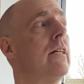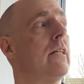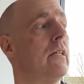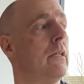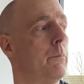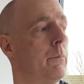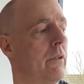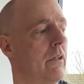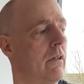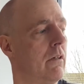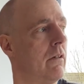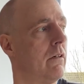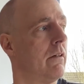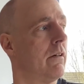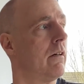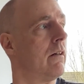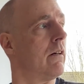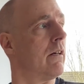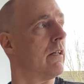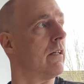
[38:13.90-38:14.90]
But
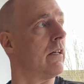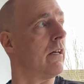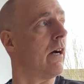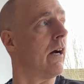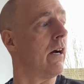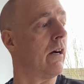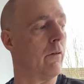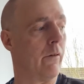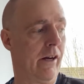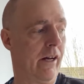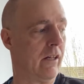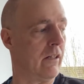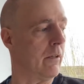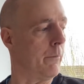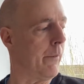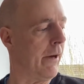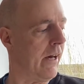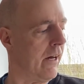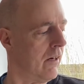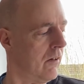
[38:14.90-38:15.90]
I can go around
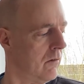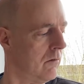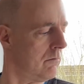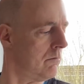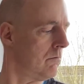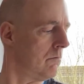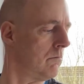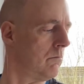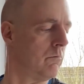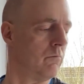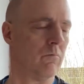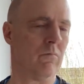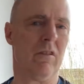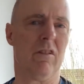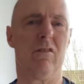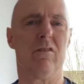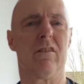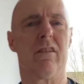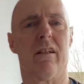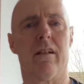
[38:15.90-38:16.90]
about,
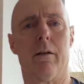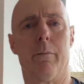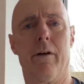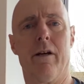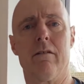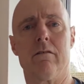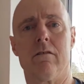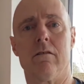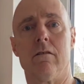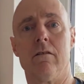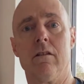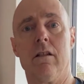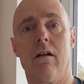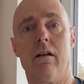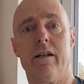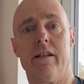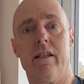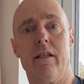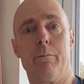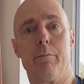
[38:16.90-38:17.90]
looks like about sort of
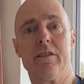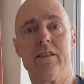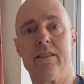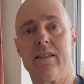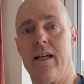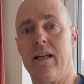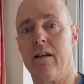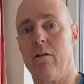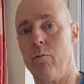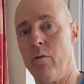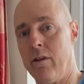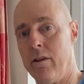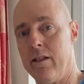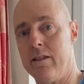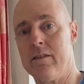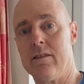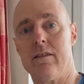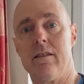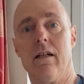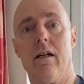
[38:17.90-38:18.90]
90% with
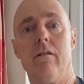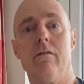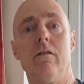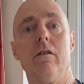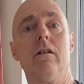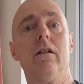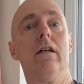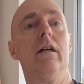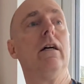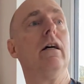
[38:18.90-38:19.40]
this stuff.